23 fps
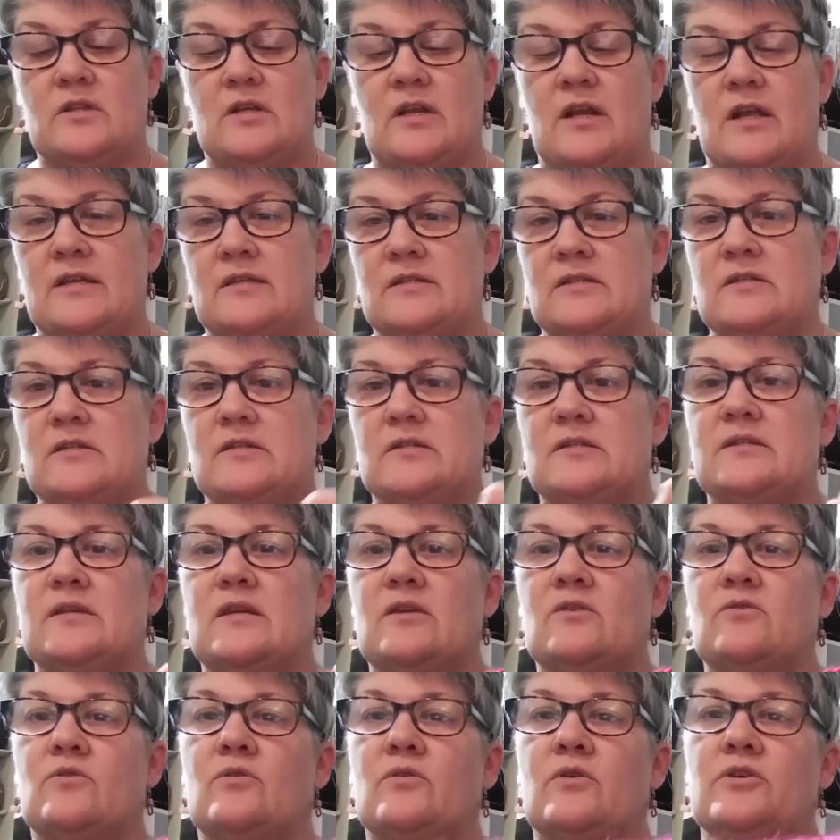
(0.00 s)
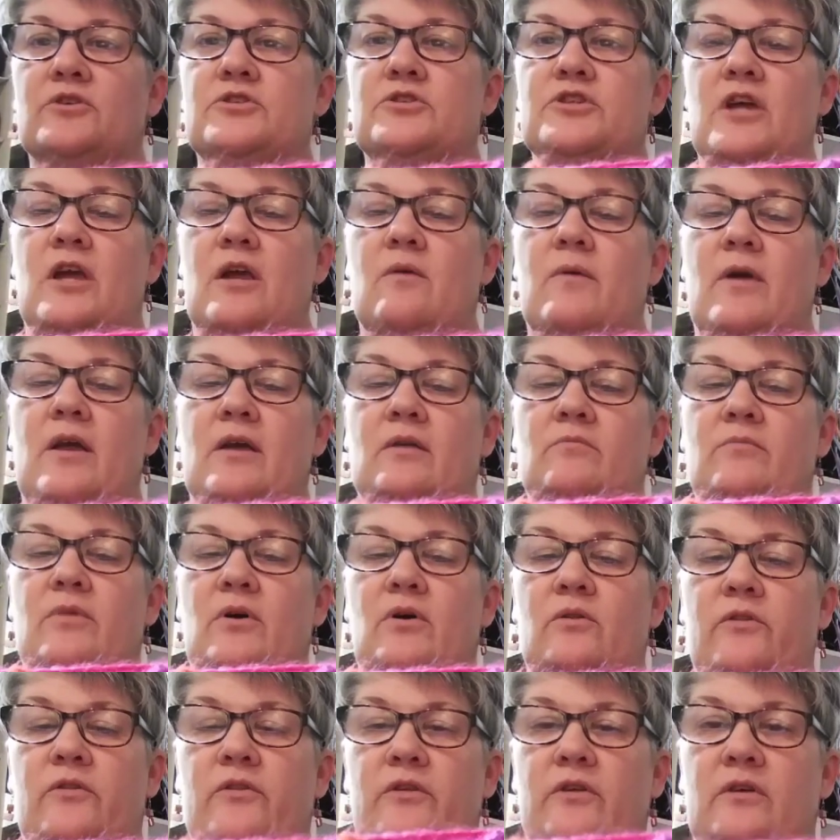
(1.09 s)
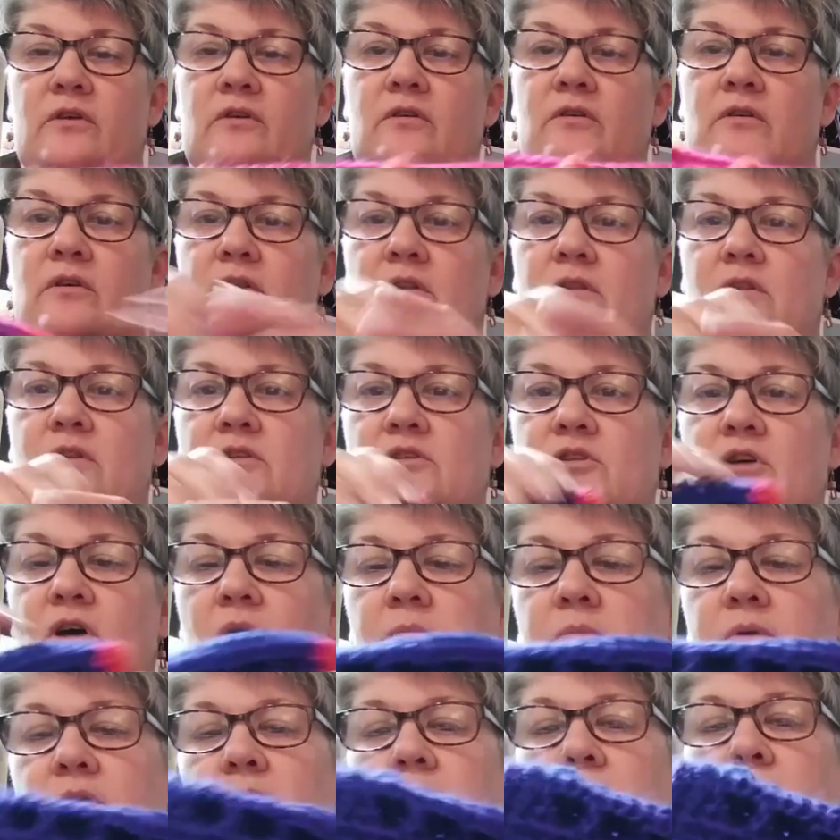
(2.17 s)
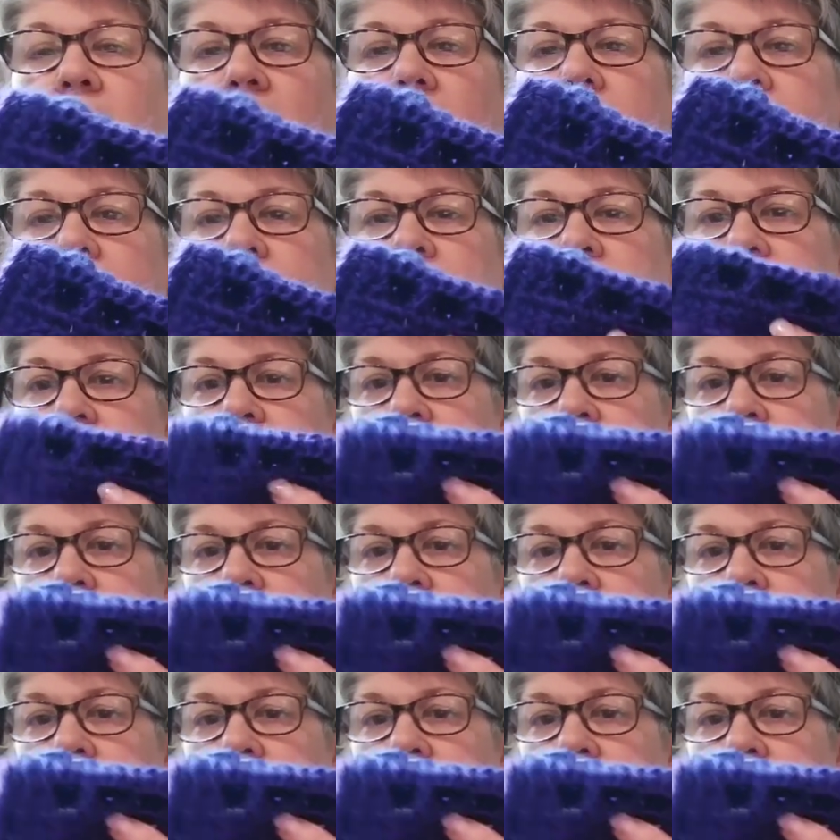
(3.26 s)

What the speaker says: and then I single crochet around both the top and the bottom.